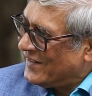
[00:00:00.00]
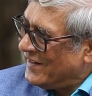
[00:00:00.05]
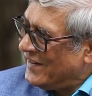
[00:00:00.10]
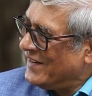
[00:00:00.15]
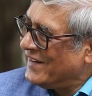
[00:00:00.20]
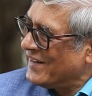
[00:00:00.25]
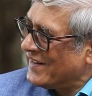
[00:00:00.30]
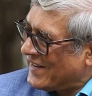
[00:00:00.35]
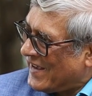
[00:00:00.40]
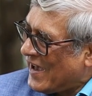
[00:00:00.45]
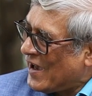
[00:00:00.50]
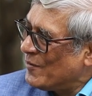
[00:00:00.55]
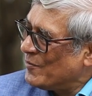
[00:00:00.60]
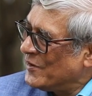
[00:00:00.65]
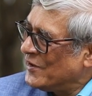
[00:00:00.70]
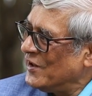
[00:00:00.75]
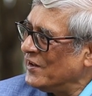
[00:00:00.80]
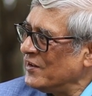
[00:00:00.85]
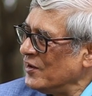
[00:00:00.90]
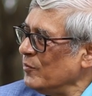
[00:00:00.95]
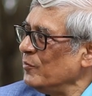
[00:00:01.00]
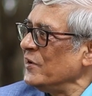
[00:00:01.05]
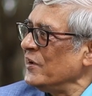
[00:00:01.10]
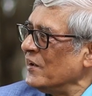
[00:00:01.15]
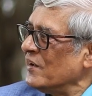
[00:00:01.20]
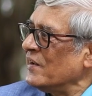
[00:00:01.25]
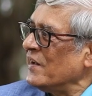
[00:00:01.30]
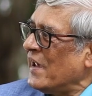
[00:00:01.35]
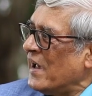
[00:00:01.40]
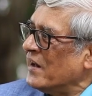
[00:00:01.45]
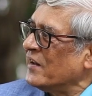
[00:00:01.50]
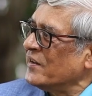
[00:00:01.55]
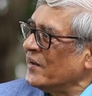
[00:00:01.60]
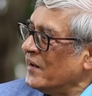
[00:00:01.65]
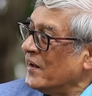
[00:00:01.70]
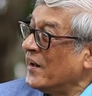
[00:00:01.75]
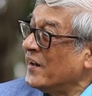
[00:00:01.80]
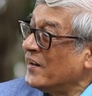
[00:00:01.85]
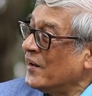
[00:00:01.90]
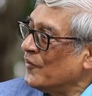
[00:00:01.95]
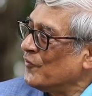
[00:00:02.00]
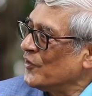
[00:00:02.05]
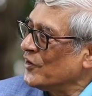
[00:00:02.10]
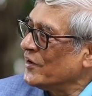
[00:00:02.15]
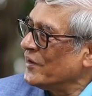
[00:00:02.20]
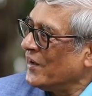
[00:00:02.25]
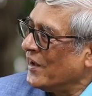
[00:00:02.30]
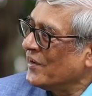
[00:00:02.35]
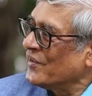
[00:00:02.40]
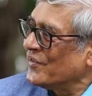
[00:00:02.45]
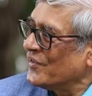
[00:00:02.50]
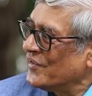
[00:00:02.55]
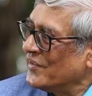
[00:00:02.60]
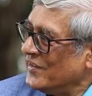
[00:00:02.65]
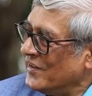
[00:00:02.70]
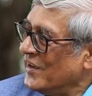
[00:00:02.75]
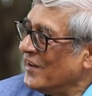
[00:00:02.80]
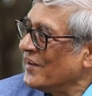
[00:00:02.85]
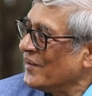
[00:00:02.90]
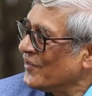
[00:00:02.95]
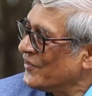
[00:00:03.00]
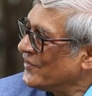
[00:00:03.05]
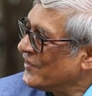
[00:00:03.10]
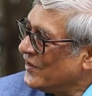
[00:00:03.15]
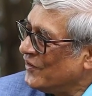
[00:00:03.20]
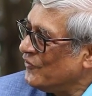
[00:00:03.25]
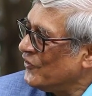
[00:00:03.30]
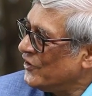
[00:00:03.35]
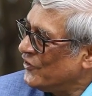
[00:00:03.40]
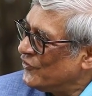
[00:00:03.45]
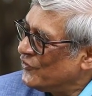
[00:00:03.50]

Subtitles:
done in cabinet, immediately had it headed for the next nearest TV